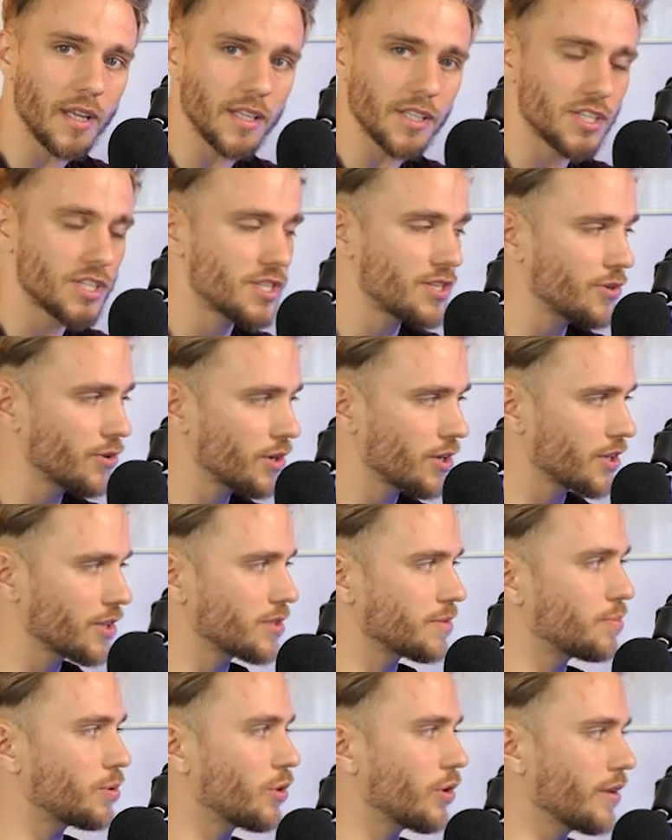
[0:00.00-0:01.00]
it's still going to
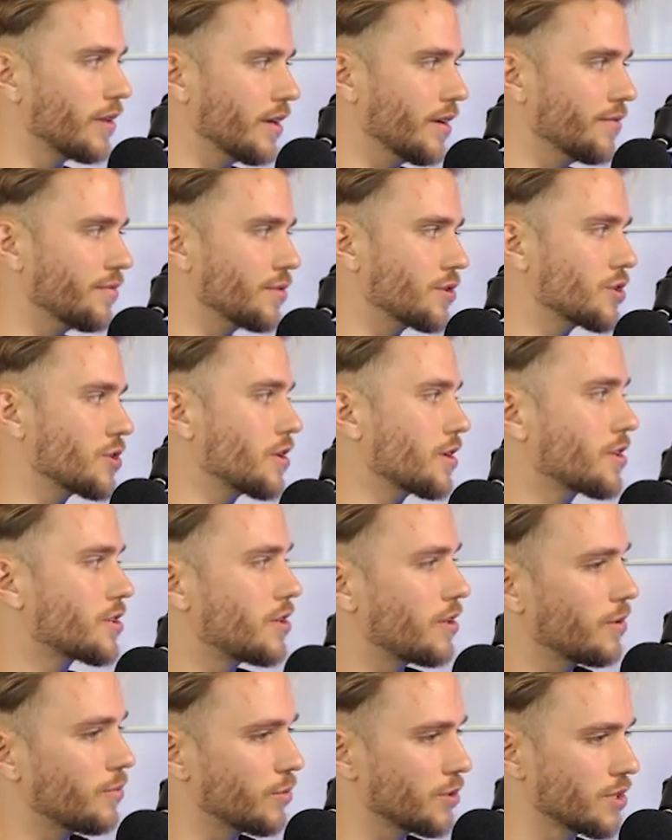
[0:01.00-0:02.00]
deploy the
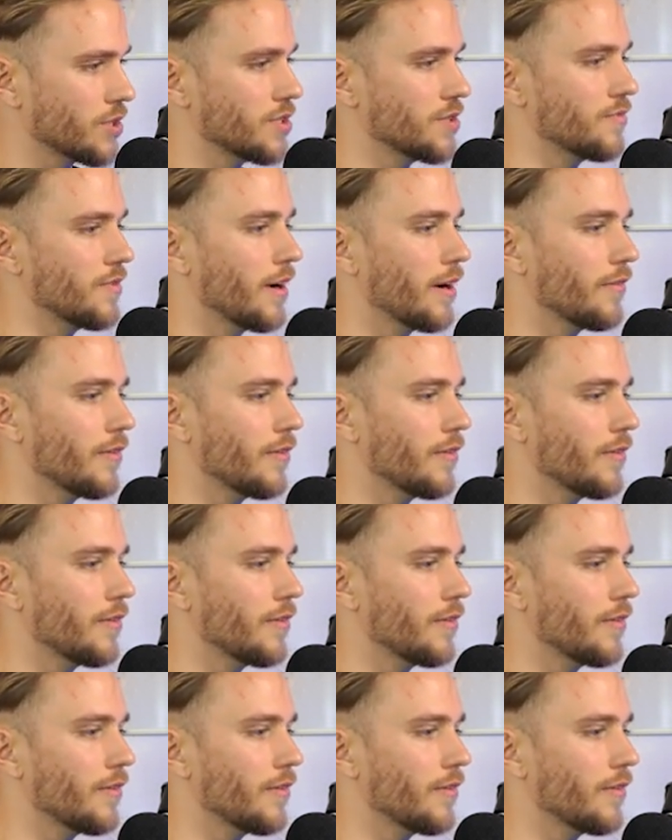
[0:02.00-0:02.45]
infrastructure, which is very,